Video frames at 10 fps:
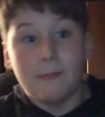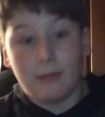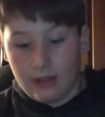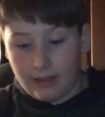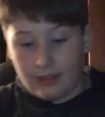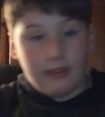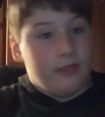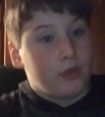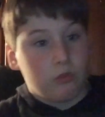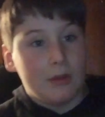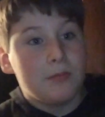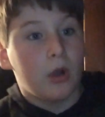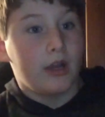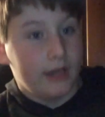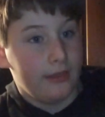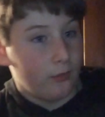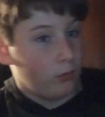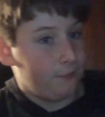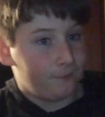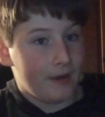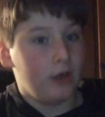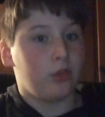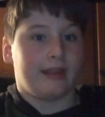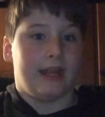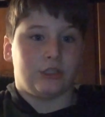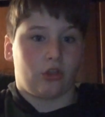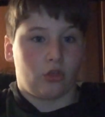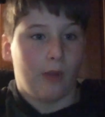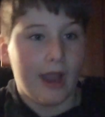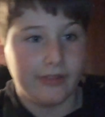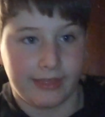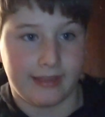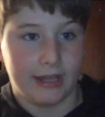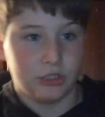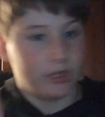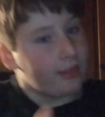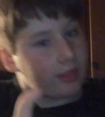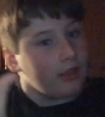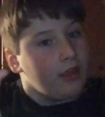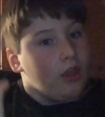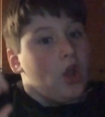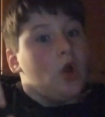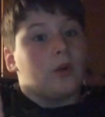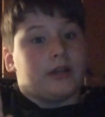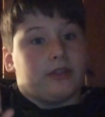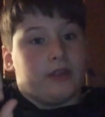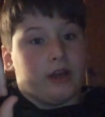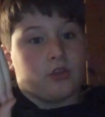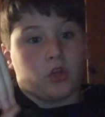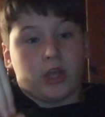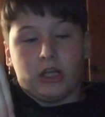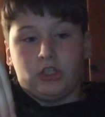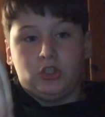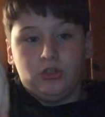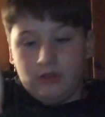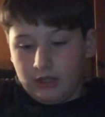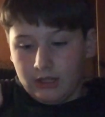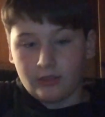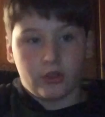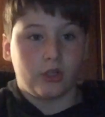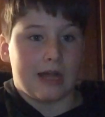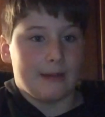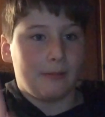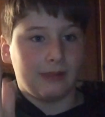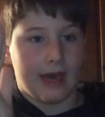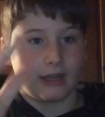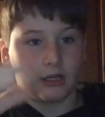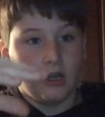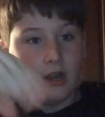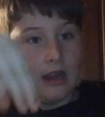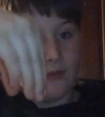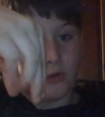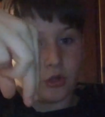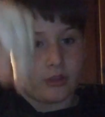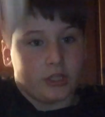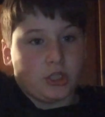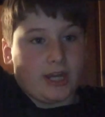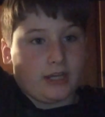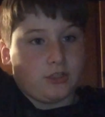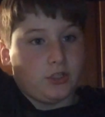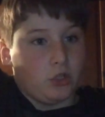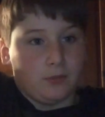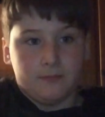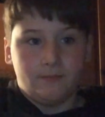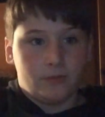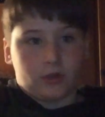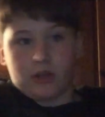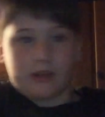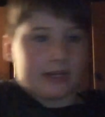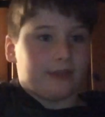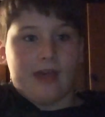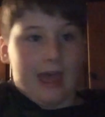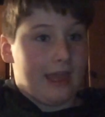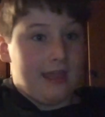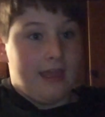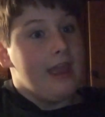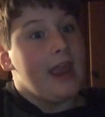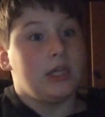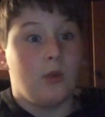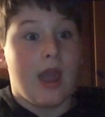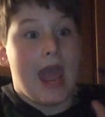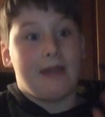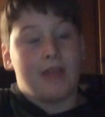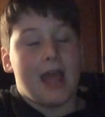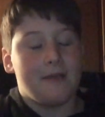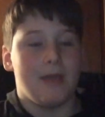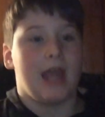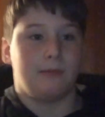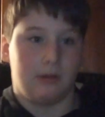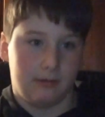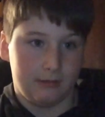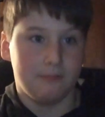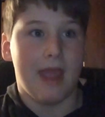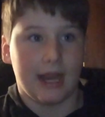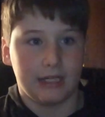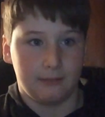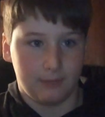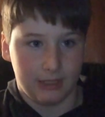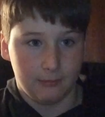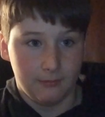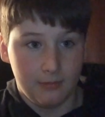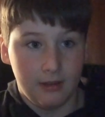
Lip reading: But there's one part in the final stages, the Wily stages, where there's like so you climb up a ladder, and there's just a giant tube. So you're stuck in that. And you have to have magnet beam.